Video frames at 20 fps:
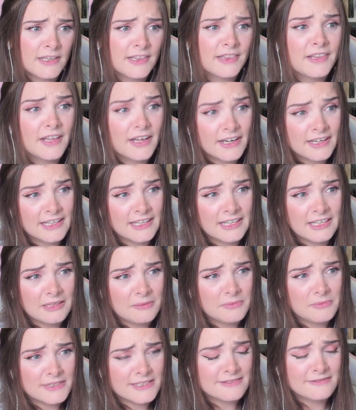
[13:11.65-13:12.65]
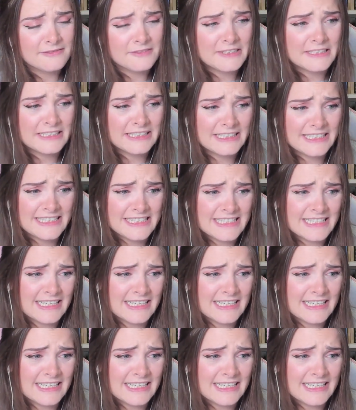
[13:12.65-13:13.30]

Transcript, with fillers: Lucky, but really